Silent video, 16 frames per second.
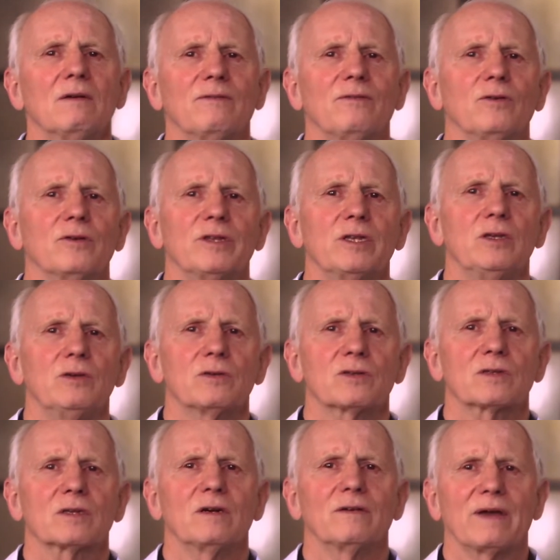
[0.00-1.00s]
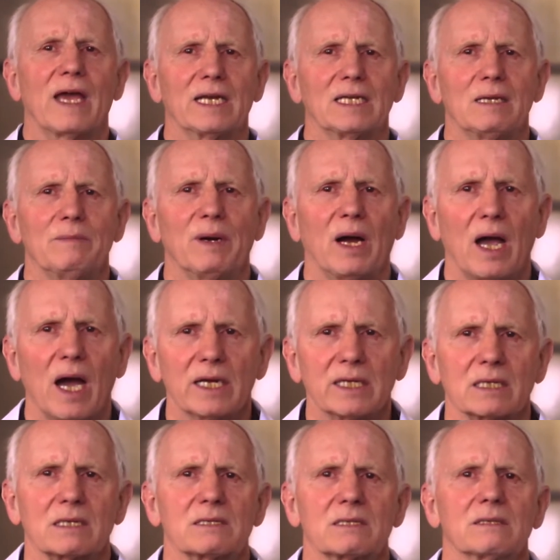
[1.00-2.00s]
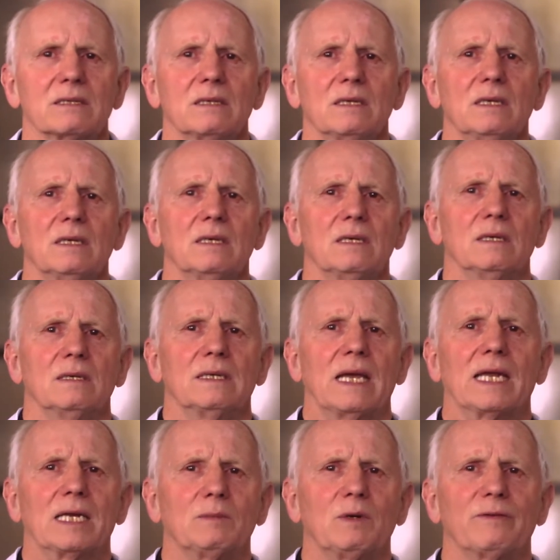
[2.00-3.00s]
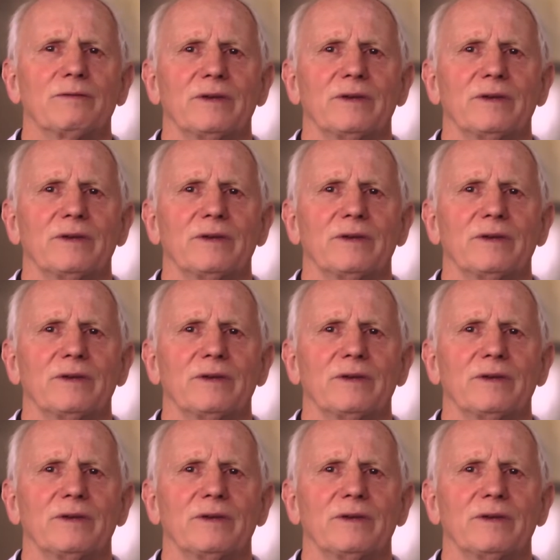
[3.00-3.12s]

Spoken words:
for the use of antibiotics in animal